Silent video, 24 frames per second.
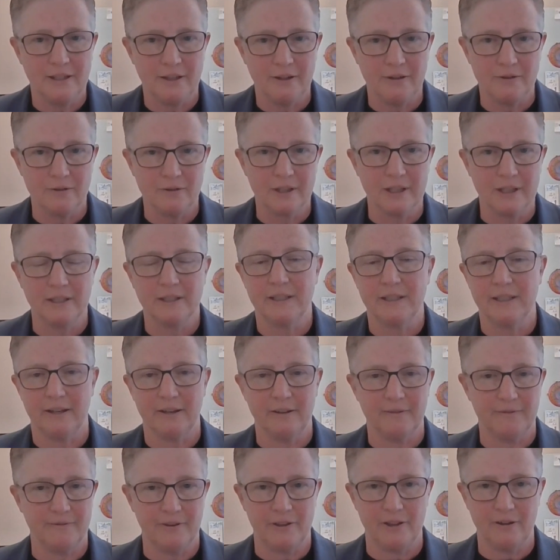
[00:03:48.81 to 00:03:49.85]
to
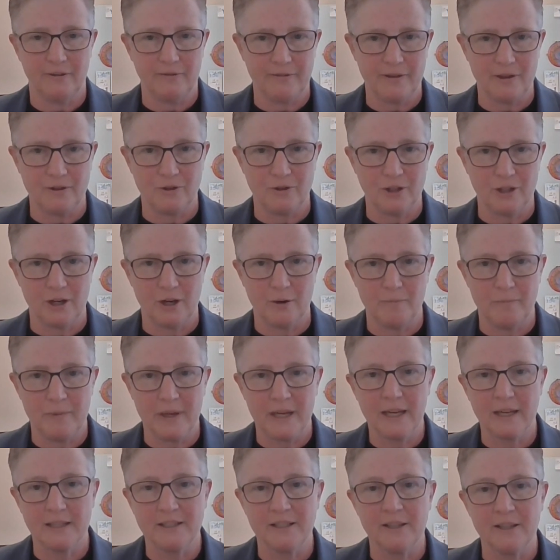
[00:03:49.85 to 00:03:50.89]
consider for their future
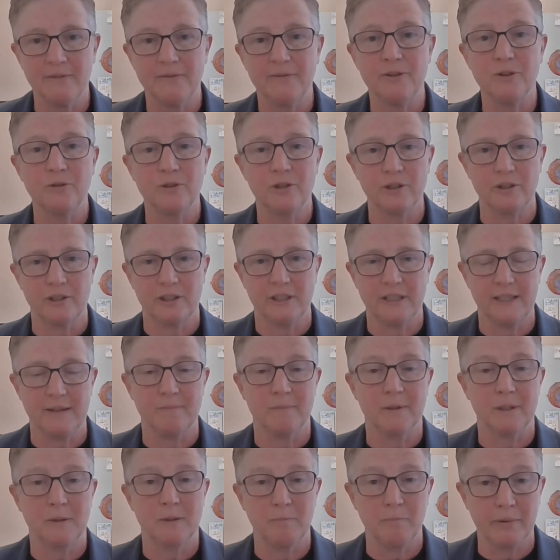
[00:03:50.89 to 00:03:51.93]
because the future
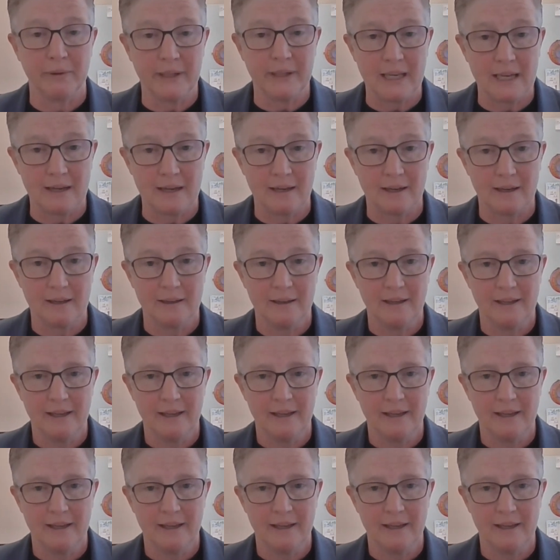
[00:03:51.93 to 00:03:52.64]
seems bleak.